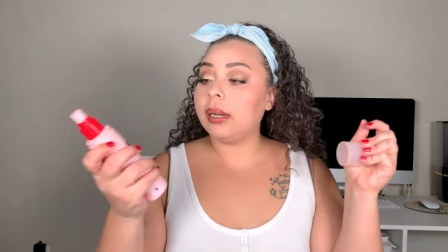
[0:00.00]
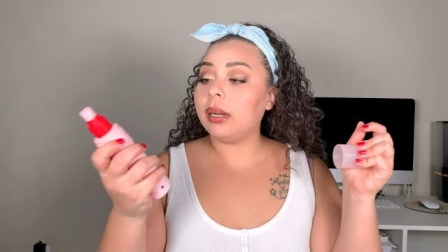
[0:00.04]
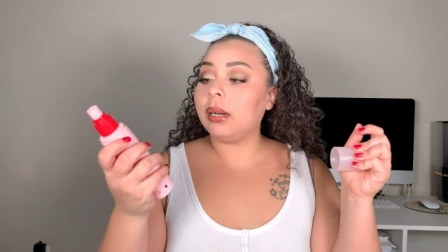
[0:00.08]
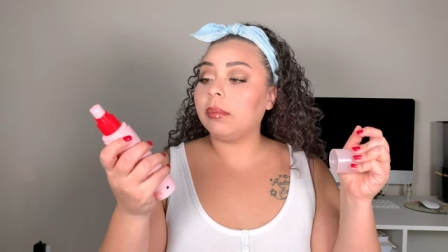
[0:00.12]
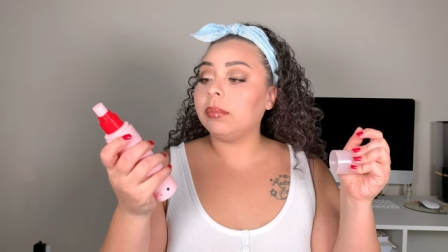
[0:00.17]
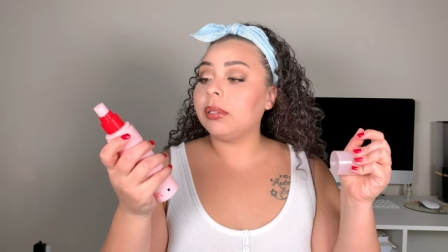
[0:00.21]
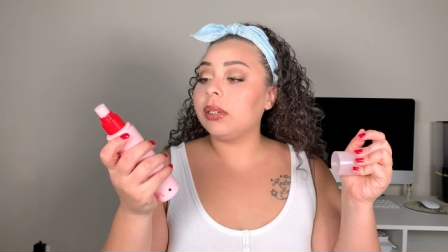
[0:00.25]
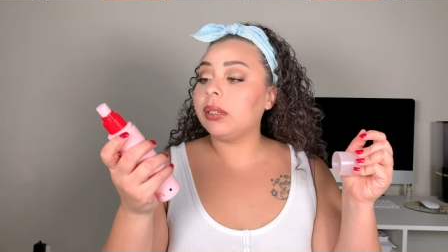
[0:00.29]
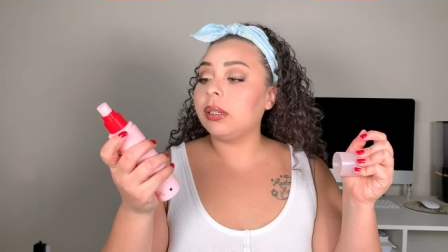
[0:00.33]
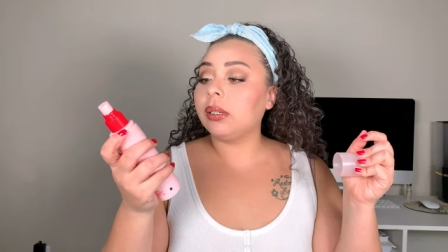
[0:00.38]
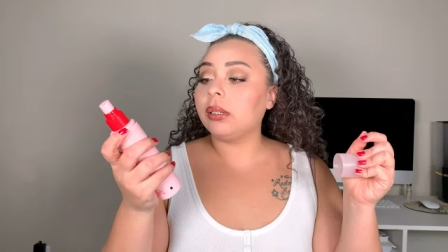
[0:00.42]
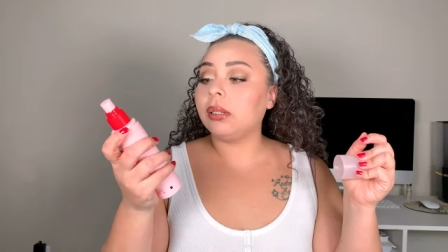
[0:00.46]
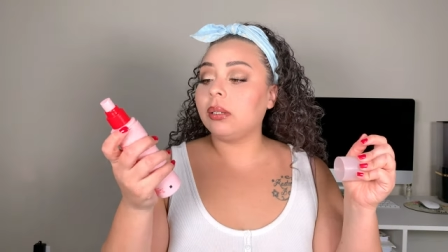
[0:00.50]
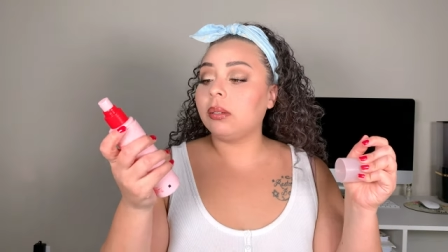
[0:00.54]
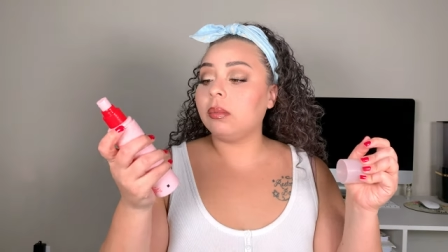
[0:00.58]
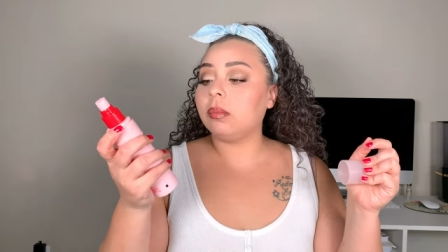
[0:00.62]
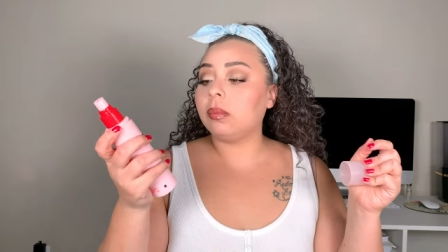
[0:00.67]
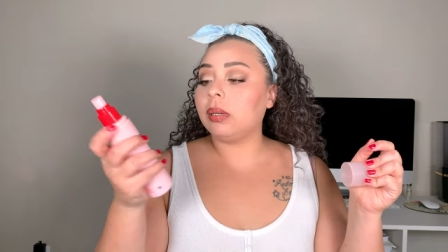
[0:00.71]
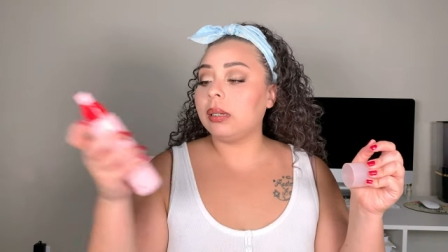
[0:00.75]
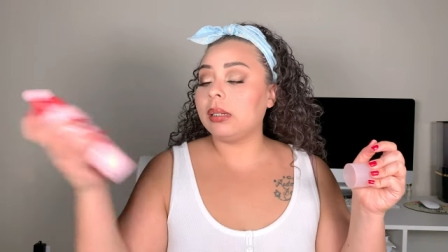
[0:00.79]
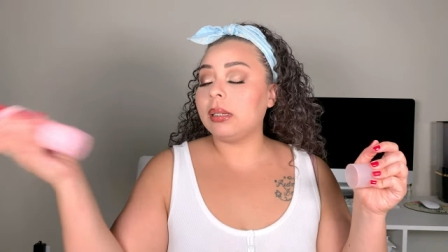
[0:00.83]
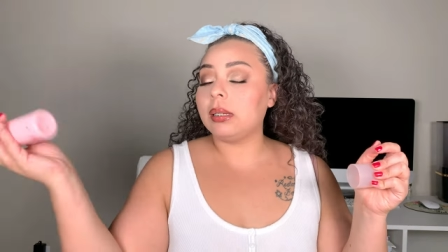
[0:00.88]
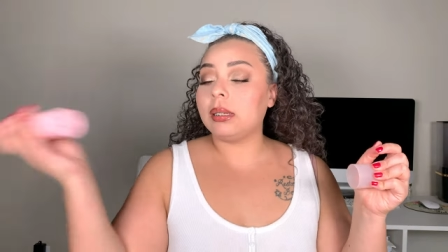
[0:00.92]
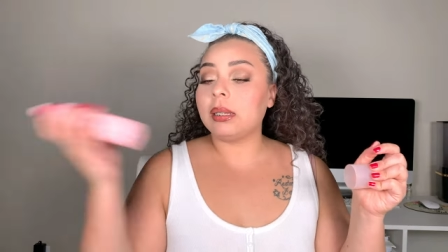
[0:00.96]
And I'm using the
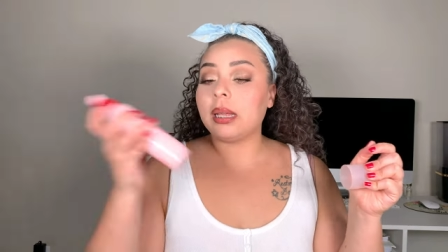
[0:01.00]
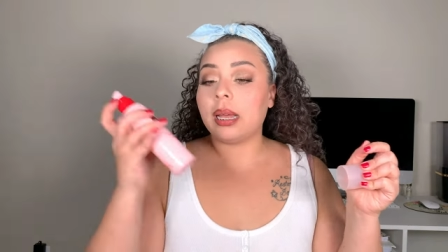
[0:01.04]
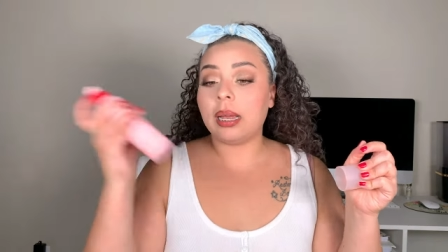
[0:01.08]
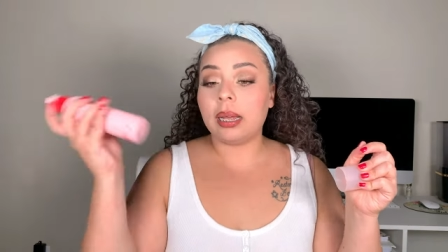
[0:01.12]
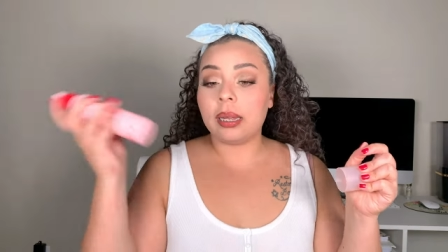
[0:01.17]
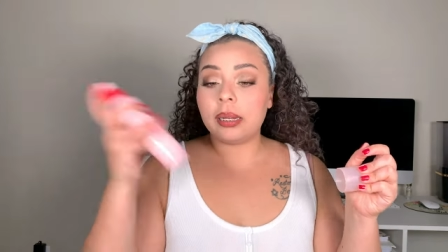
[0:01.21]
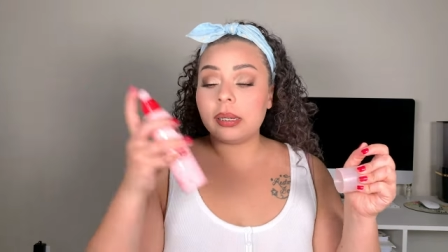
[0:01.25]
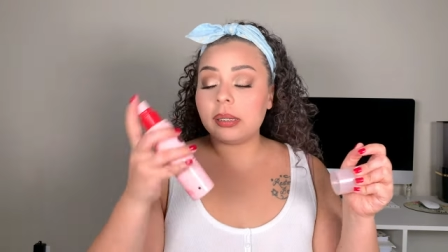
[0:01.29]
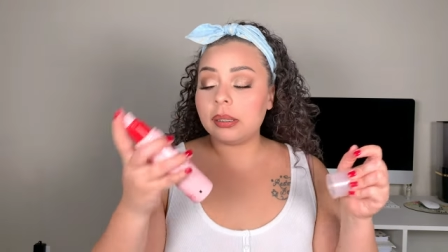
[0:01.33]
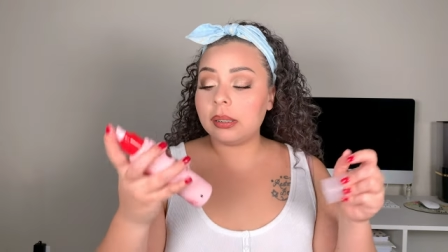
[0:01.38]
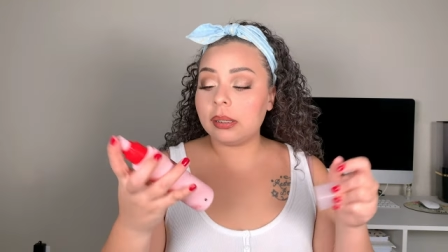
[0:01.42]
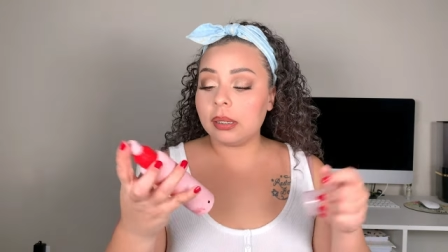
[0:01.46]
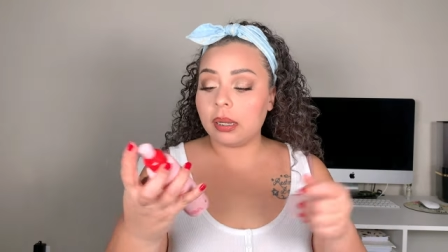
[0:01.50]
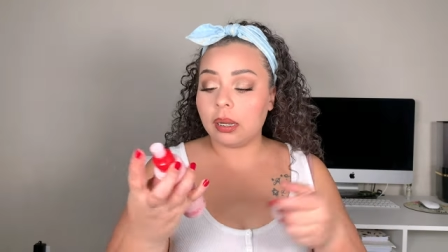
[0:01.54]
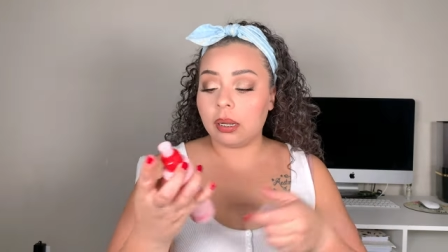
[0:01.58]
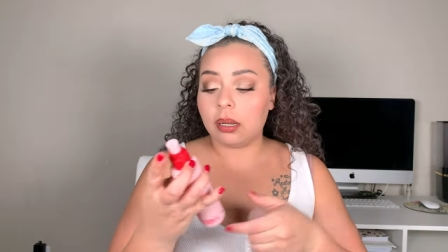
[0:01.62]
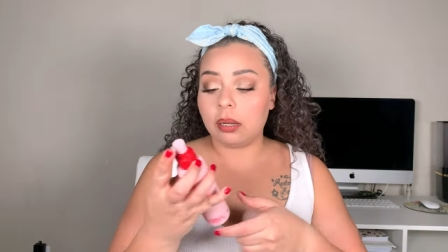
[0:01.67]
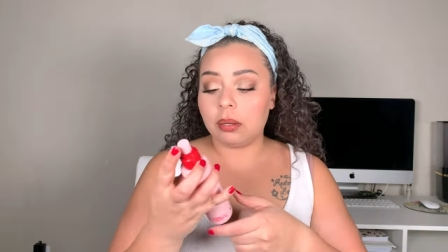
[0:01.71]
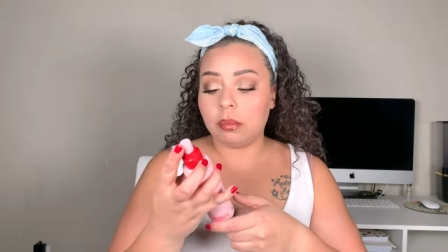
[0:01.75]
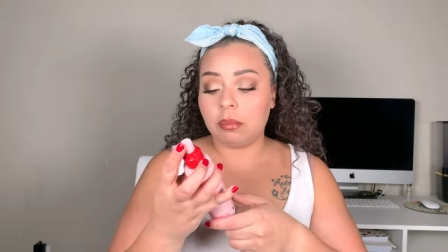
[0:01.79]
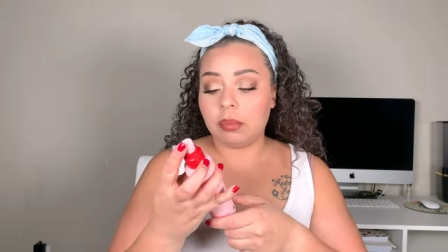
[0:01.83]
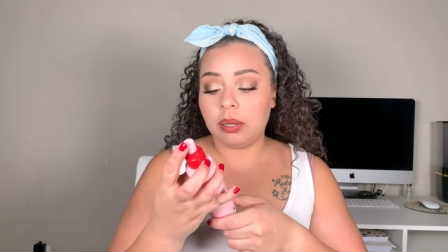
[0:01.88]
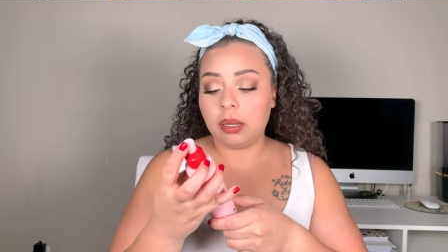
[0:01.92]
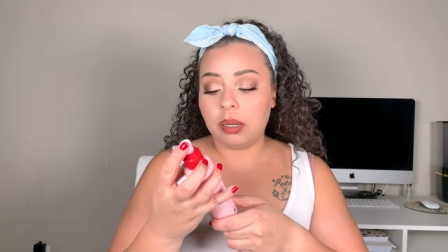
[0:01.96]
One Size
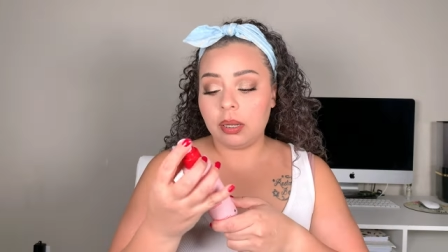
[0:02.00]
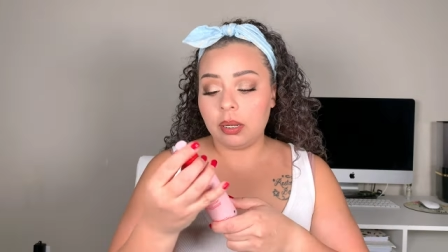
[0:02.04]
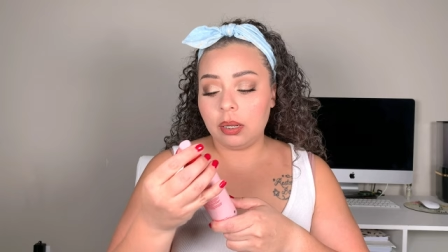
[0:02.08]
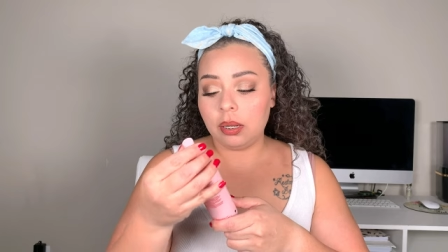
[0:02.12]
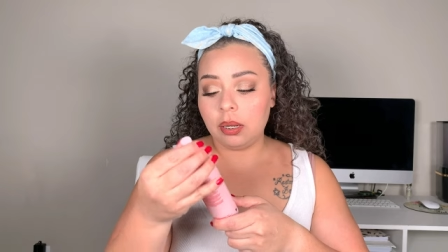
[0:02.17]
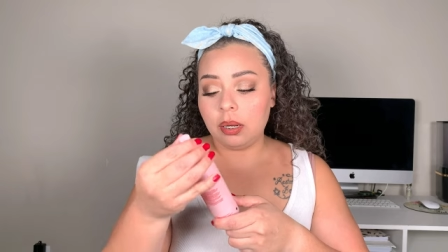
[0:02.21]
um,